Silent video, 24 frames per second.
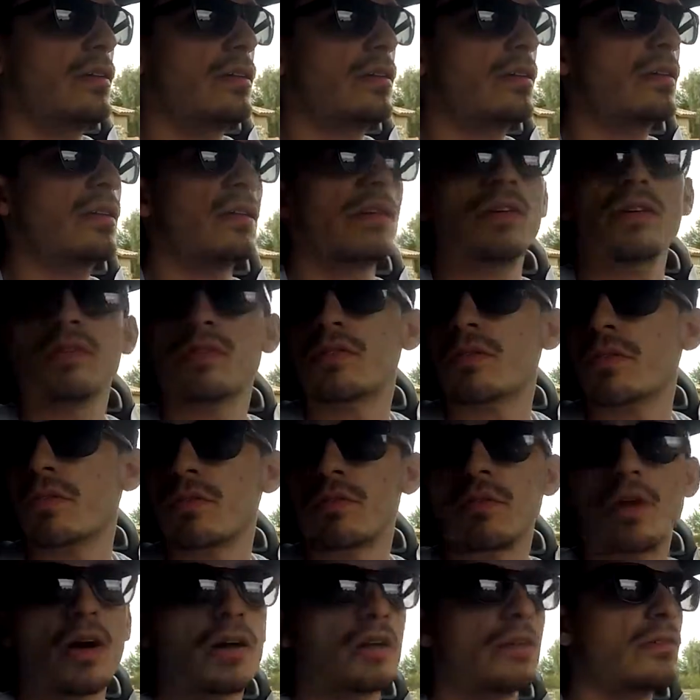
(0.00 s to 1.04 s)
kills the
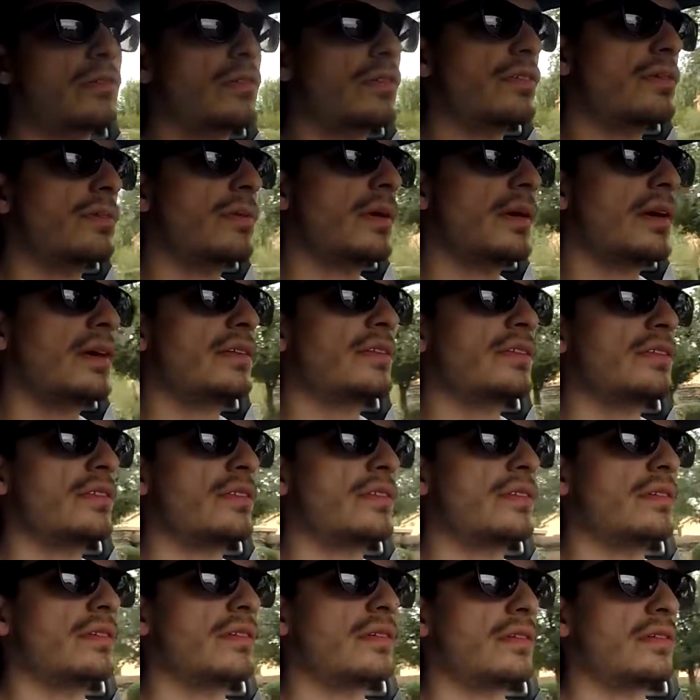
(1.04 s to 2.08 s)
throttle response
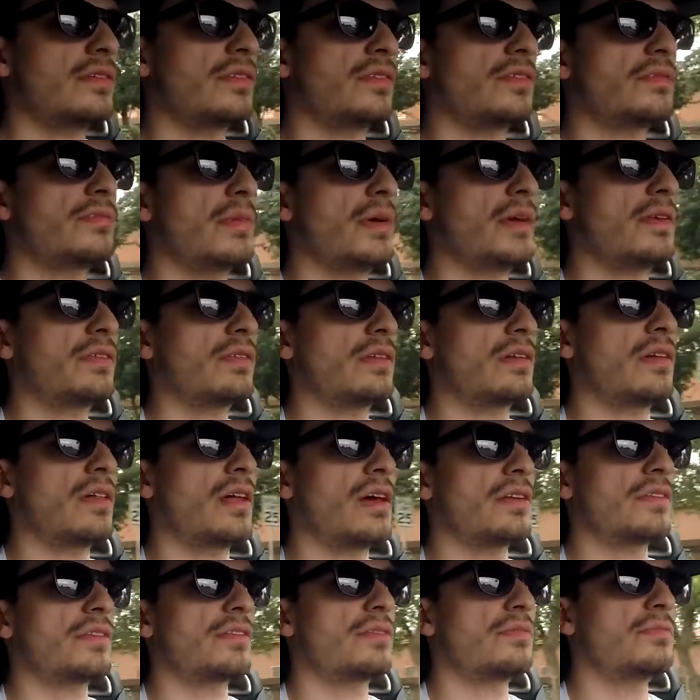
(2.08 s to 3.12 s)
and just makes it a
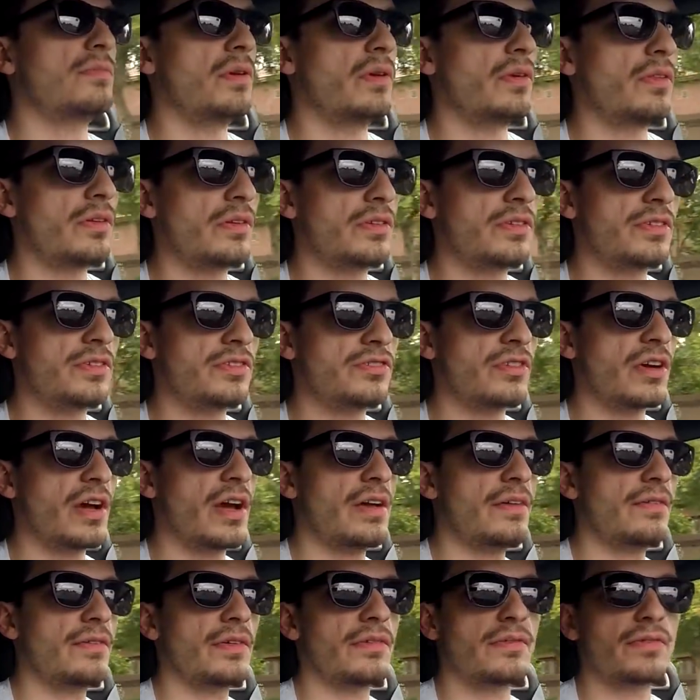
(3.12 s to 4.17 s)
lot smoother to
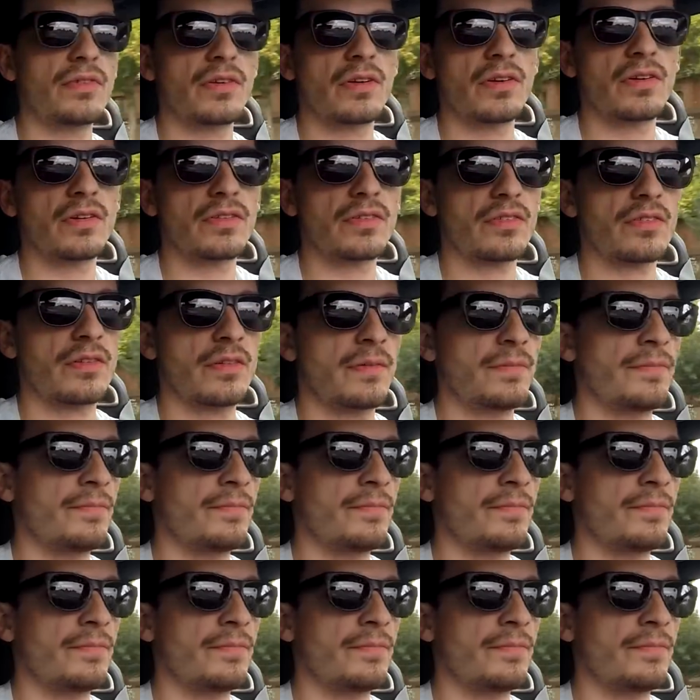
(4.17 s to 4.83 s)
drive at first.